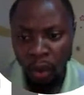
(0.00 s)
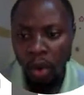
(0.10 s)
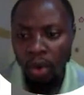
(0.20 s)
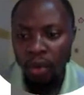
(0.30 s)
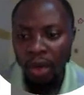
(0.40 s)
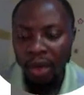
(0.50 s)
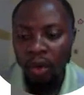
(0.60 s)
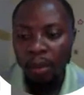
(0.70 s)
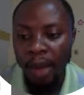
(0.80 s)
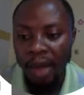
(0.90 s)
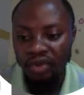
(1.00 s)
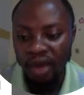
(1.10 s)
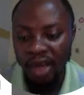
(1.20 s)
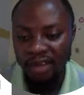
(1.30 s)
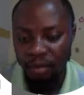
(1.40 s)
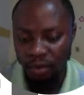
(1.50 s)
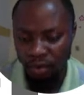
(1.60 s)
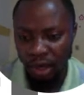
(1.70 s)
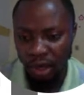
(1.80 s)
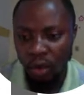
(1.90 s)
Or you can go back to your ads.
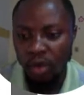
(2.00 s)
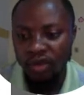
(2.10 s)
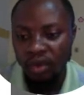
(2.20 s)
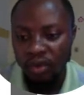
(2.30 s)
You can always come